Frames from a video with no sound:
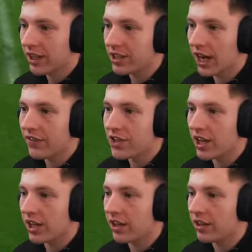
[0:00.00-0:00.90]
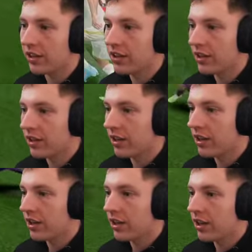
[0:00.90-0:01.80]
It's Iversen
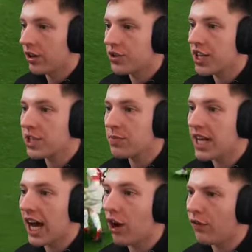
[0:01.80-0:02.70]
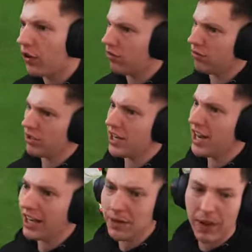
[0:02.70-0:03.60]
who sets himself. Oh, he
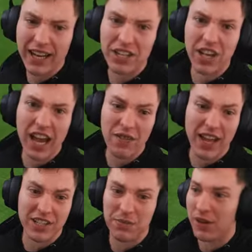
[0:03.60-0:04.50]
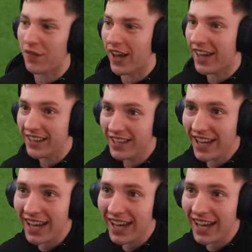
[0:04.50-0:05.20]
nearly bloody saved that, to be fair.